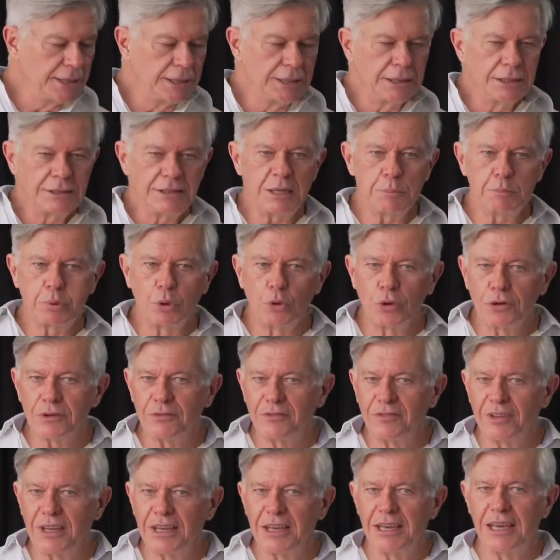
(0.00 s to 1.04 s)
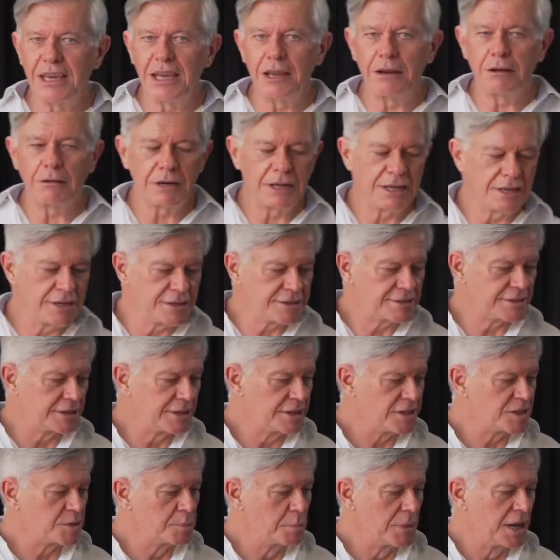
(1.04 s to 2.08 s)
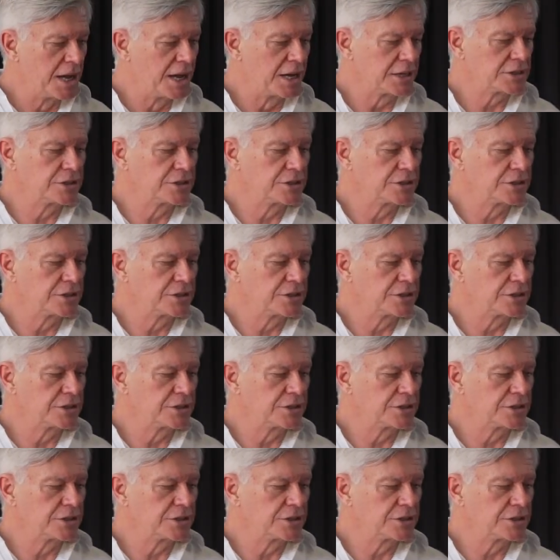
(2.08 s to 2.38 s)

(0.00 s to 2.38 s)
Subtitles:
The important thing here is that it's marked